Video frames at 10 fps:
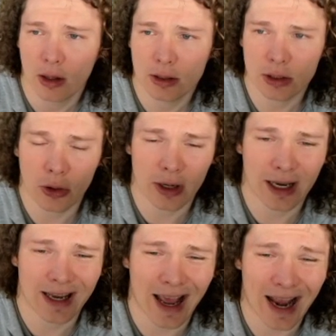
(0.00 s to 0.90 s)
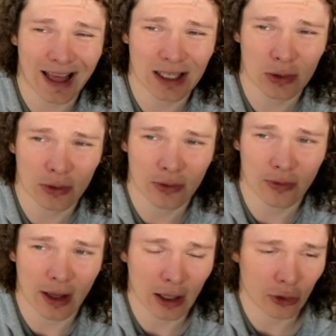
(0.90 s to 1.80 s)
Don't need any sort
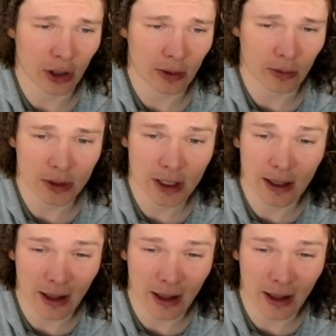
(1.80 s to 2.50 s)
of incredible set.